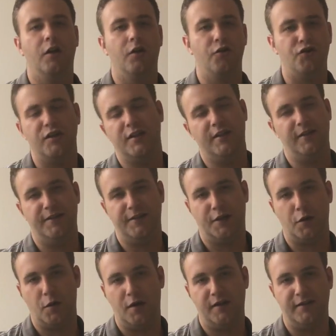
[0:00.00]
She did a
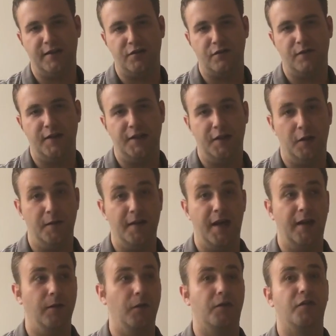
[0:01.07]
sticker organization video
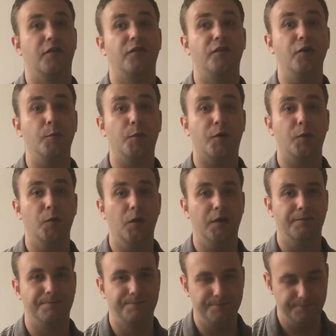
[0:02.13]
that looked super
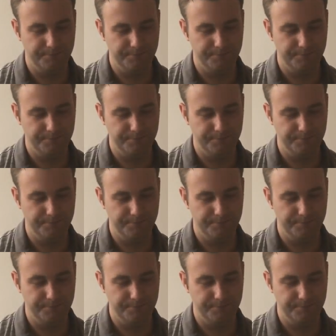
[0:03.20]
cool,